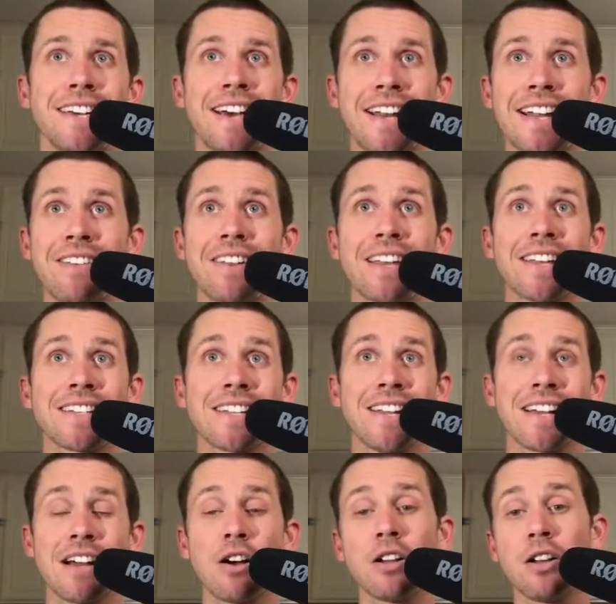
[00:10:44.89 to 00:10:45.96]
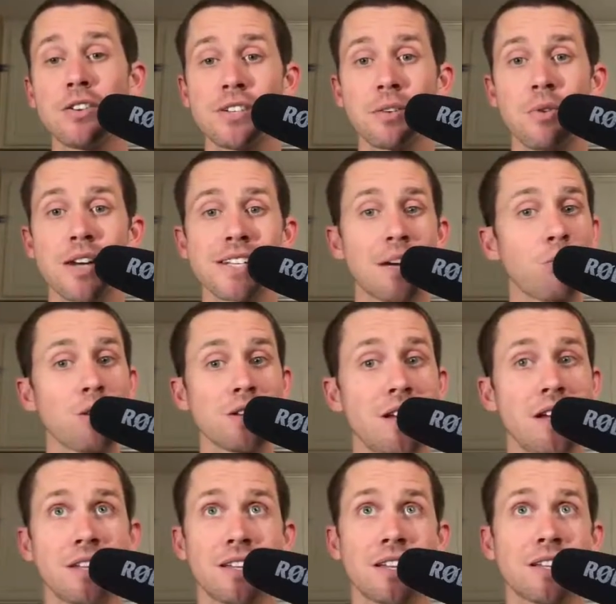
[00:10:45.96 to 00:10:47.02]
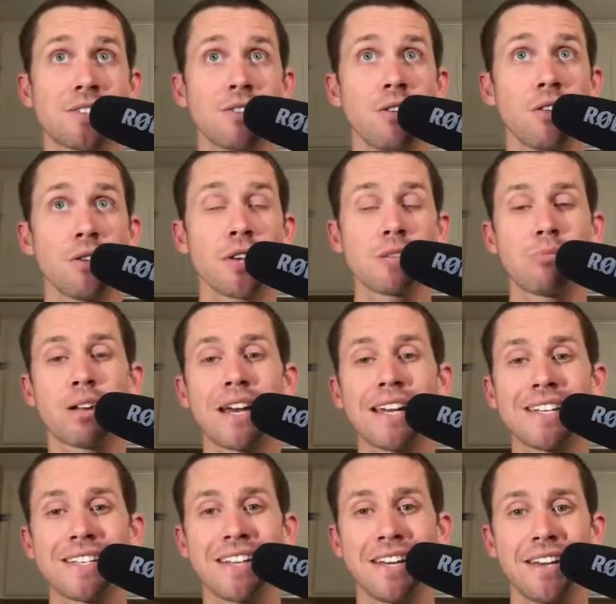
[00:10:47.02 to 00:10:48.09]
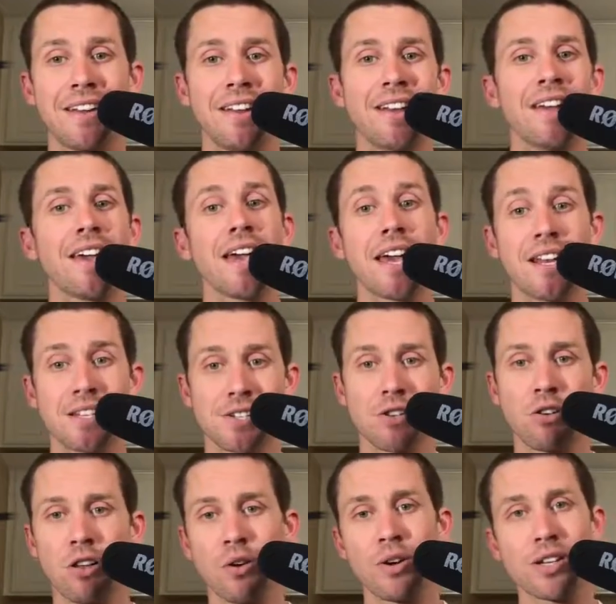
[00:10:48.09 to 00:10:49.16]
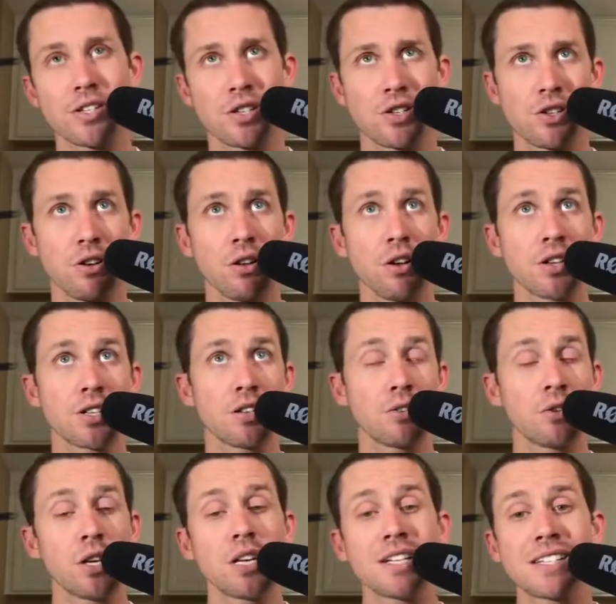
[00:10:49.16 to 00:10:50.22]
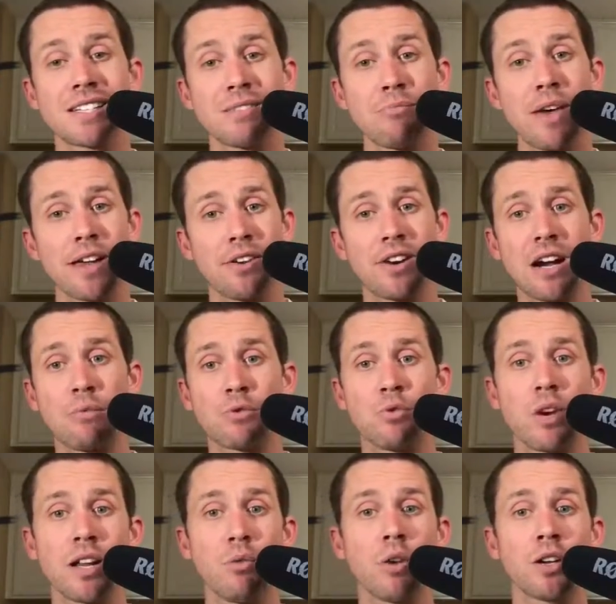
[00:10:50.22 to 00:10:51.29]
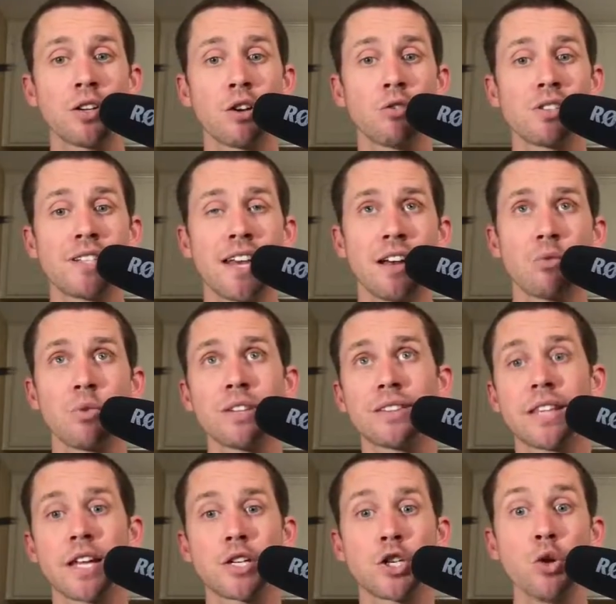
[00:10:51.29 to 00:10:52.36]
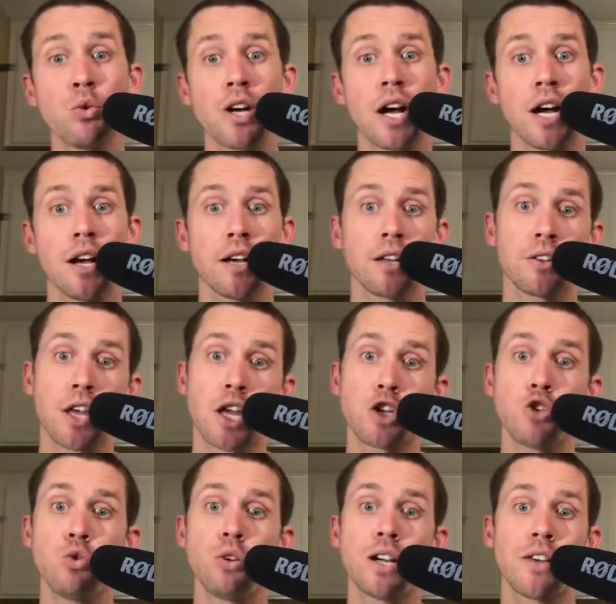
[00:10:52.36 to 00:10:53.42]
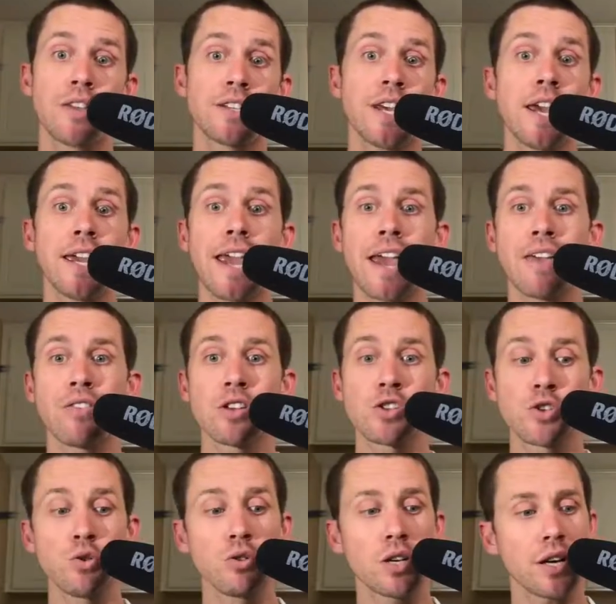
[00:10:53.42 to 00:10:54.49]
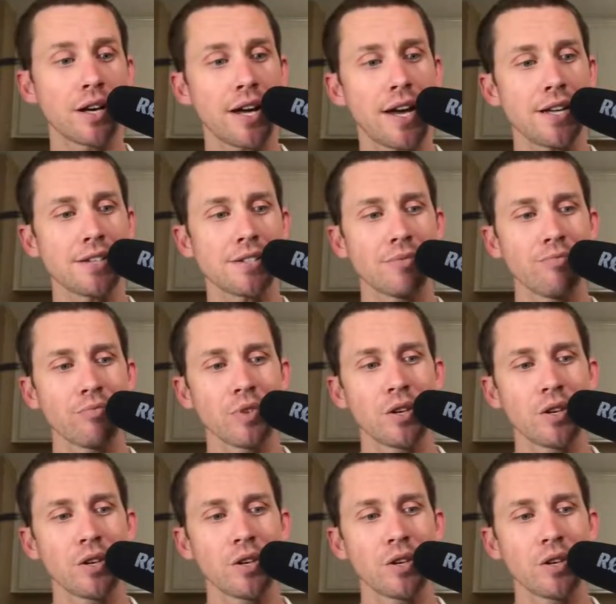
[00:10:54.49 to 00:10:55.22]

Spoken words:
I didn't have, look at this. Look how close it was. I not going to solo this, but I did. And a solo is a solo. So Mega Crab 21 goes down with the Tuka, the tank, and the Zuka, guys.